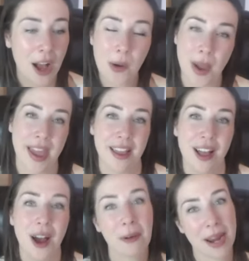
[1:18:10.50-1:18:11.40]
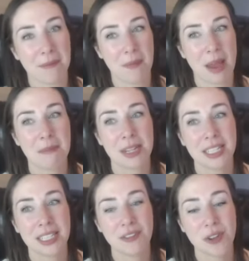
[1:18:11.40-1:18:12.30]
Okay, all right. I'm
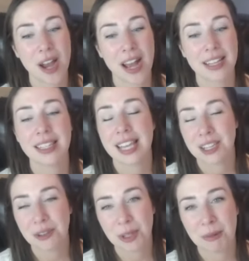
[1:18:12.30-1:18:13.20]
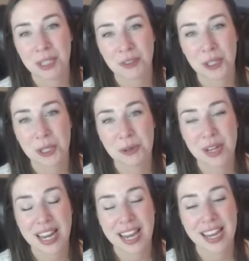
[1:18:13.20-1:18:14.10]
going to leave you guys. Thank you so much for
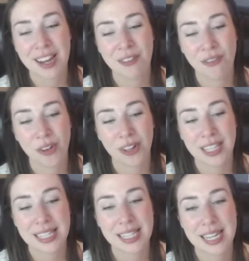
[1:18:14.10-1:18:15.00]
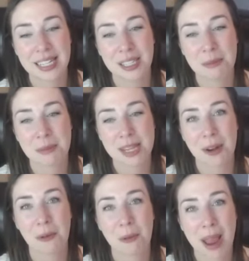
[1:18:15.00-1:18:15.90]
tuning in, for listening to
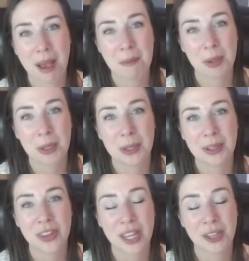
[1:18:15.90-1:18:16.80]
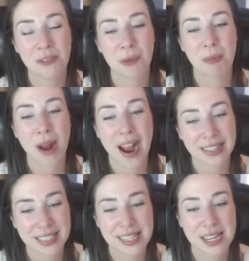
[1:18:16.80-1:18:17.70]
me ramble. Thank you for
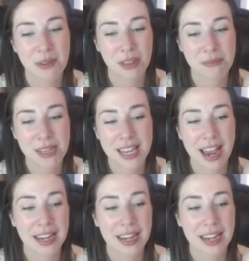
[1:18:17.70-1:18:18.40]
practicing with me.